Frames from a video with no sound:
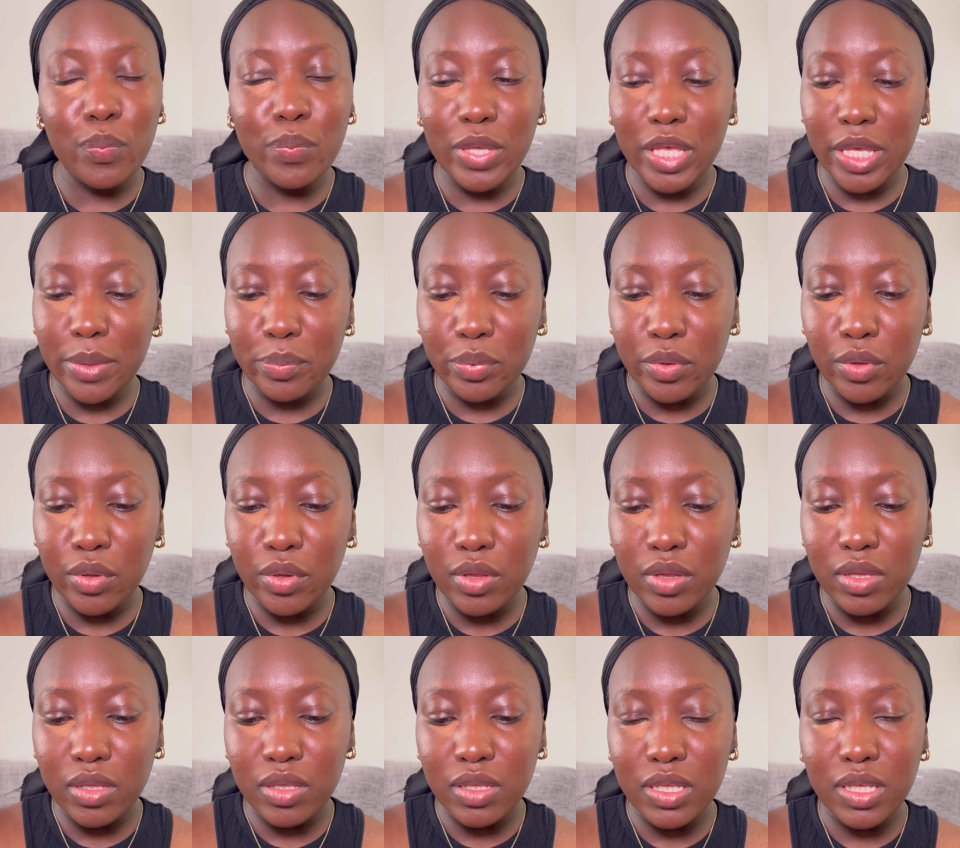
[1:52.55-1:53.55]

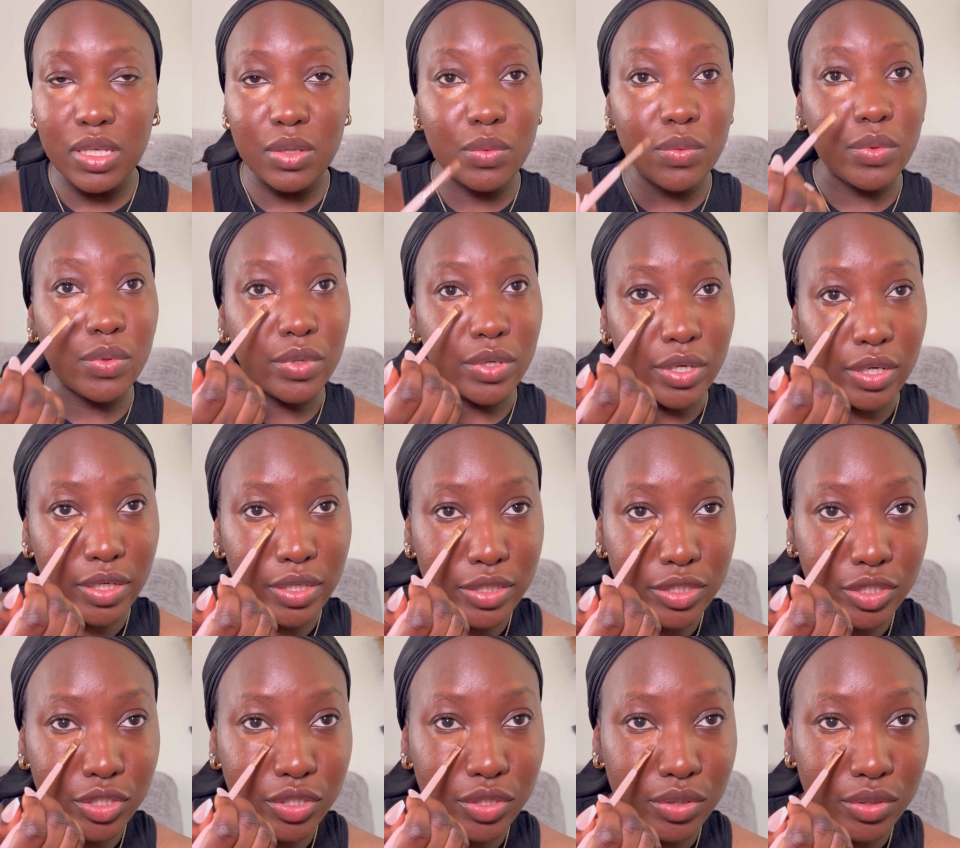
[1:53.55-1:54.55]
People will
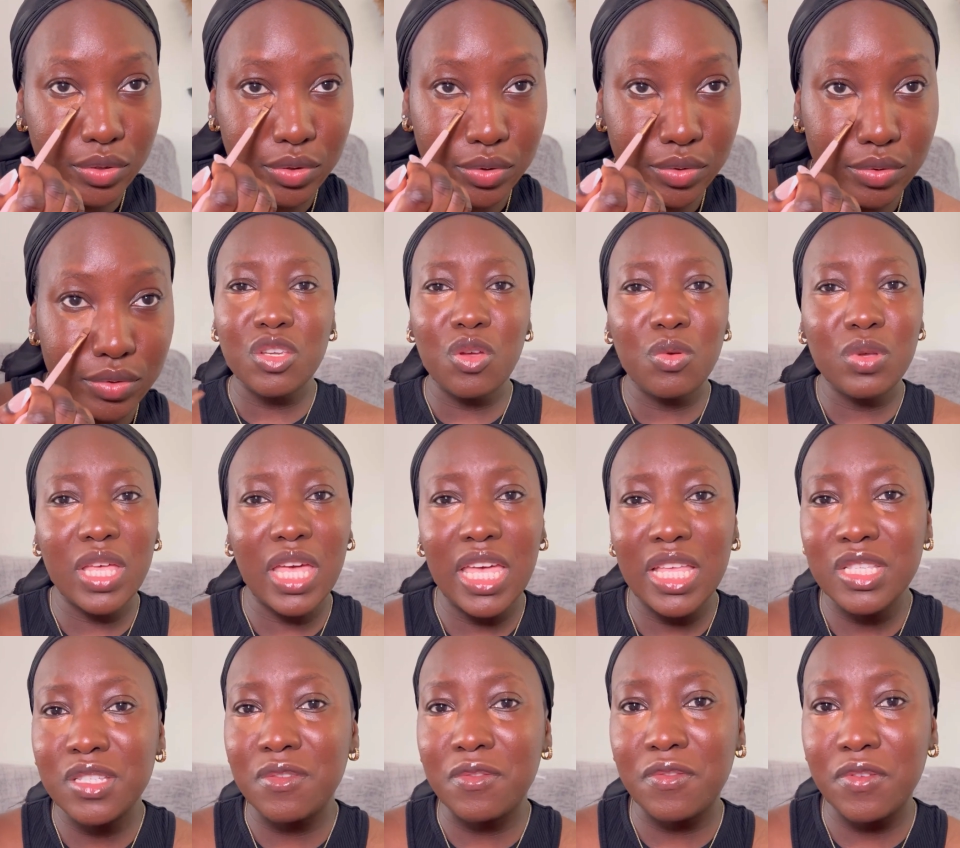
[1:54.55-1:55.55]
hurt you. It's okay
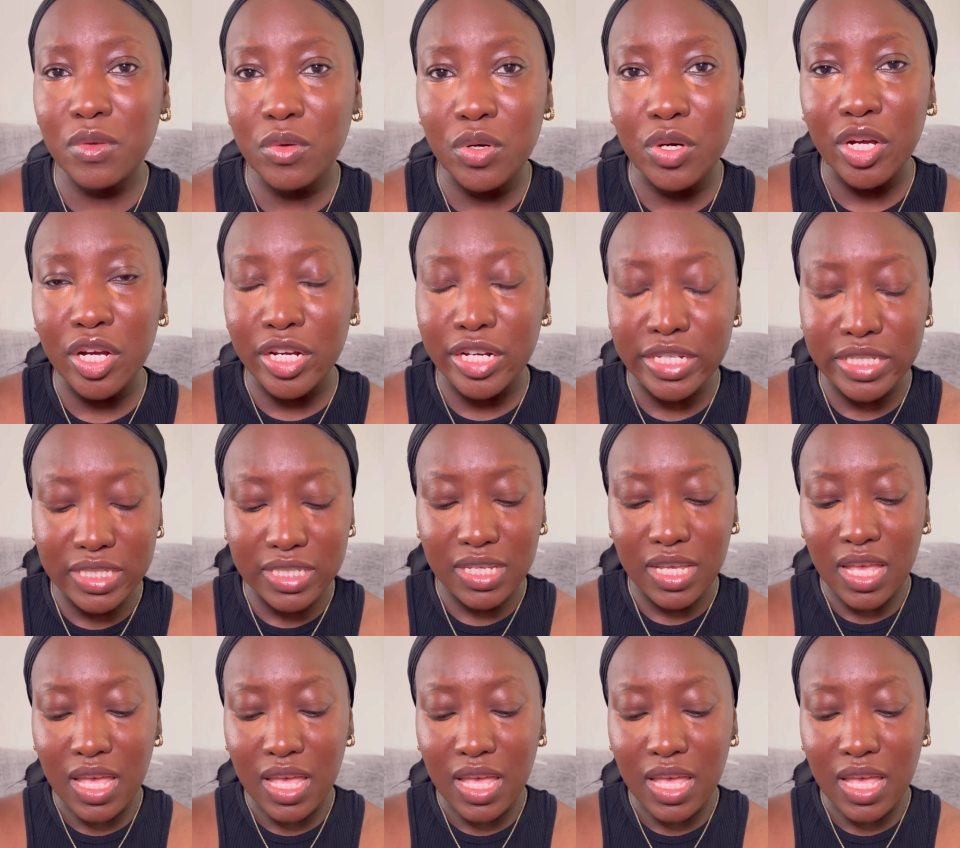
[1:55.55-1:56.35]
to feel hurt.